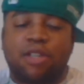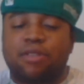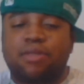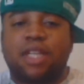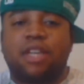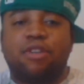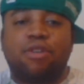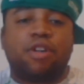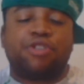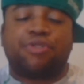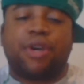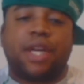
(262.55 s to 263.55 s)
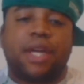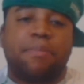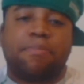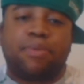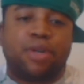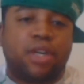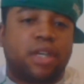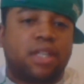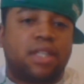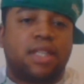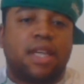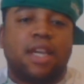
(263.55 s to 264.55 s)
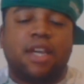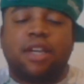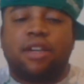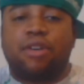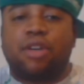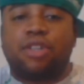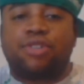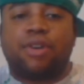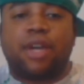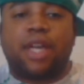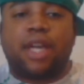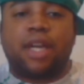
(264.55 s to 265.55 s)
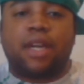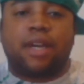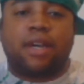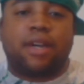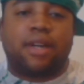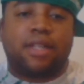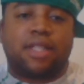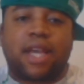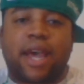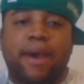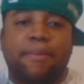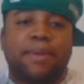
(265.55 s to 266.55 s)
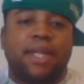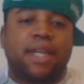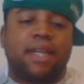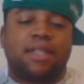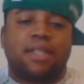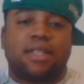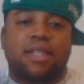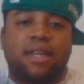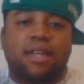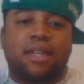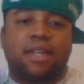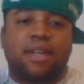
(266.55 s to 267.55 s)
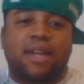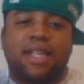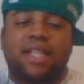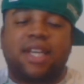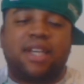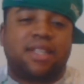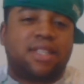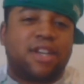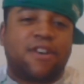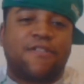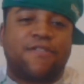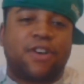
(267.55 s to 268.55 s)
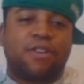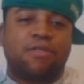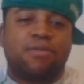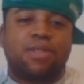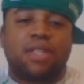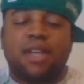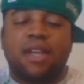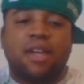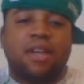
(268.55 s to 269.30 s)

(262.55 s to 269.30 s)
You know what I'm saying? You can trade in books, you can trade in uh, tablets, uh, I think cell phones,